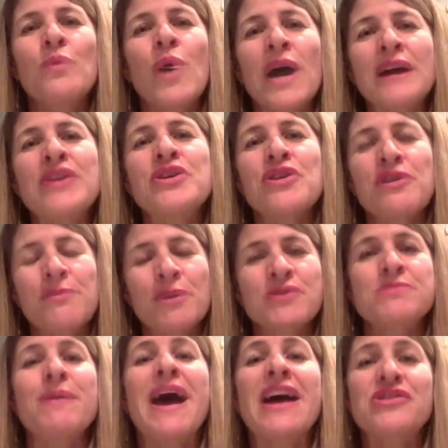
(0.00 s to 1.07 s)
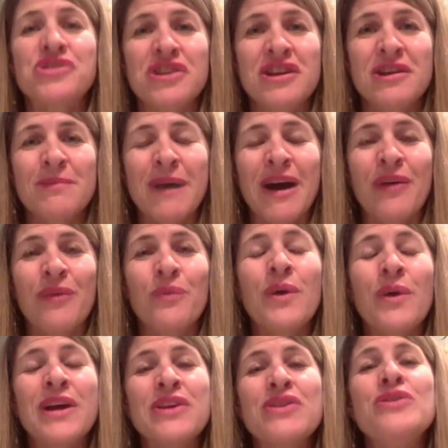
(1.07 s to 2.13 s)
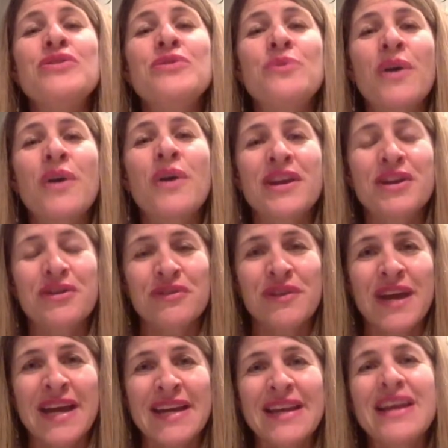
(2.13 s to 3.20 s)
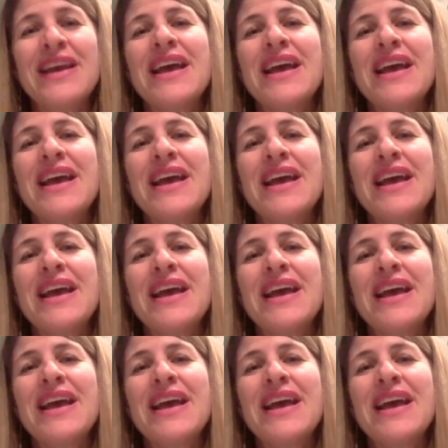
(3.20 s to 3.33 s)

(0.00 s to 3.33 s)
what you're most passionate about, what you want to create,